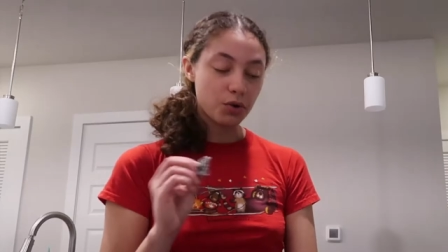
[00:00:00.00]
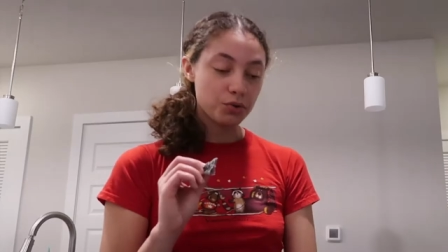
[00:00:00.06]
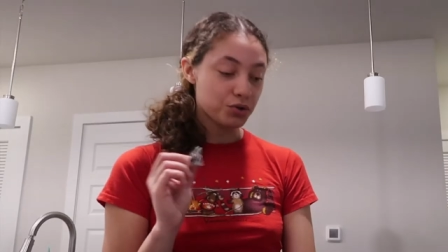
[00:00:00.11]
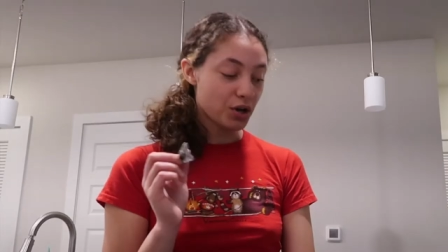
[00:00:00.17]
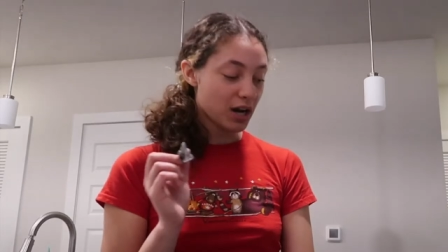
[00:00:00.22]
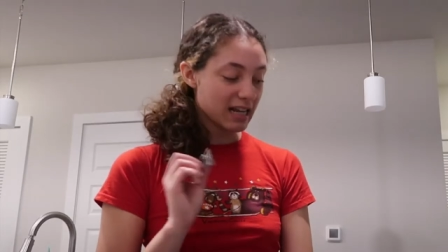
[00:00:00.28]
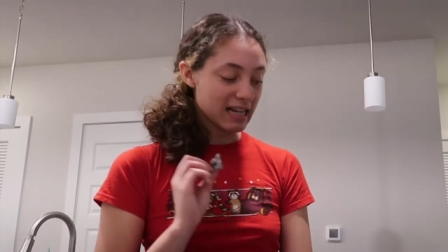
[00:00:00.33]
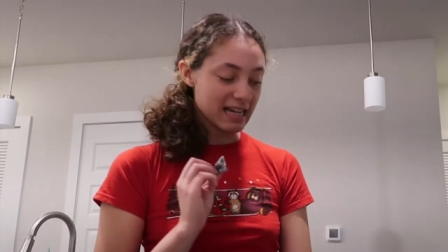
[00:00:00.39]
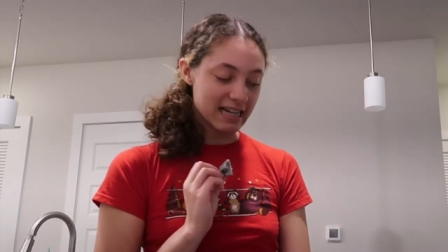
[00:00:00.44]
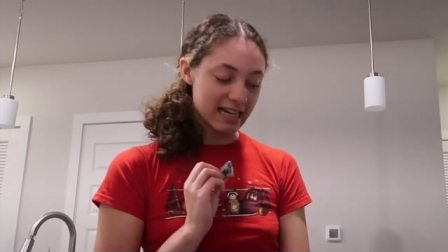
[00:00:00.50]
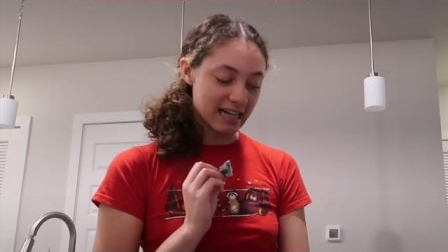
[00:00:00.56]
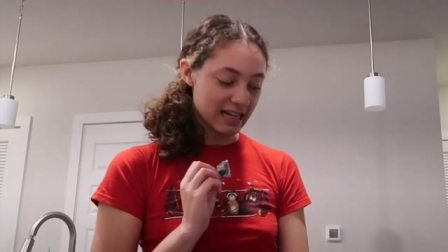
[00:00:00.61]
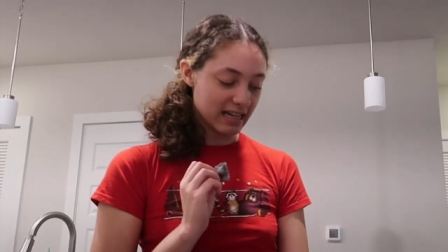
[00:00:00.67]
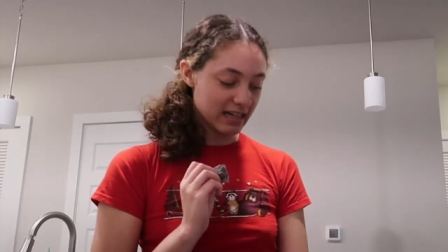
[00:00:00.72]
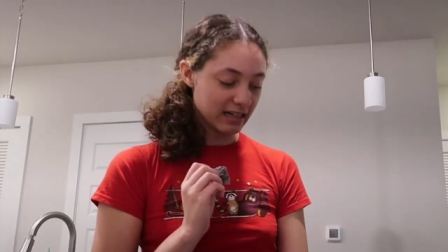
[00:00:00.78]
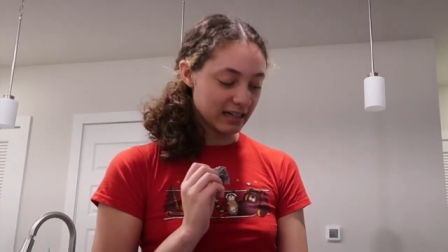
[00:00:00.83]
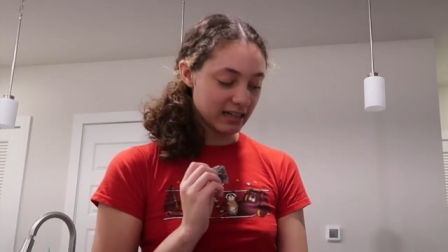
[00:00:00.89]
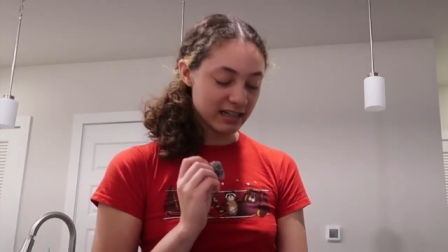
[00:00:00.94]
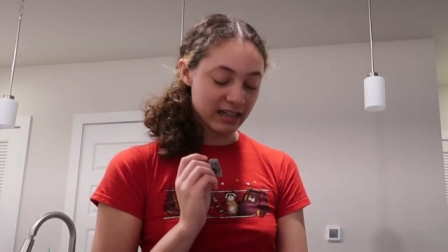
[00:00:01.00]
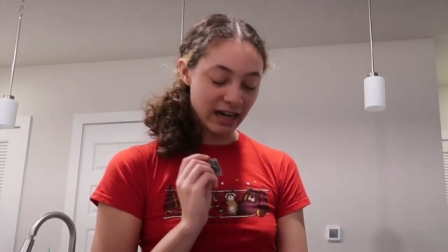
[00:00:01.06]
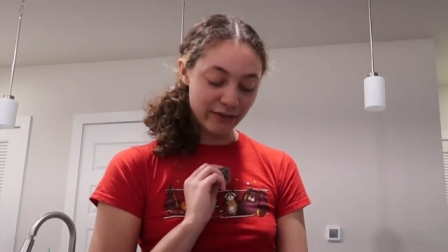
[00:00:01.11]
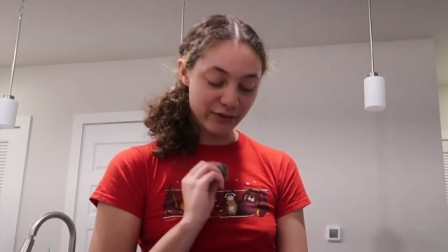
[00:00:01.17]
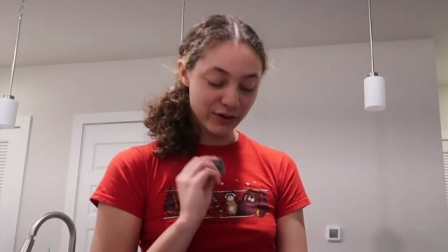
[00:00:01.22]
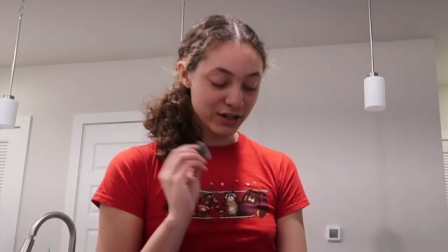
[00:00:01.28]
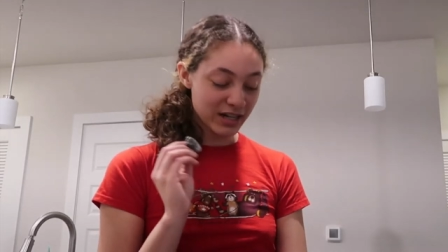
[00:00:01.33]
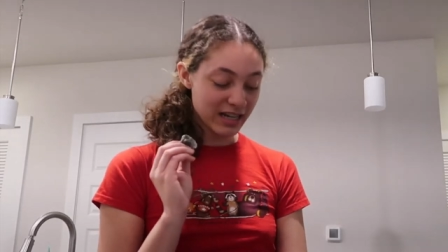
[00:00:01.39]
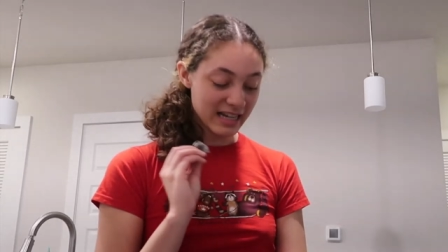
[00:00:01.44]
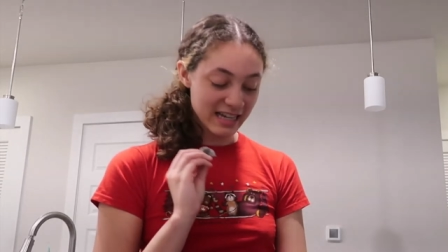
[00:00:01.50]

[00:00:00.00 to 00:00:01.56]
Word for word: don't try to eat it. It's not for you to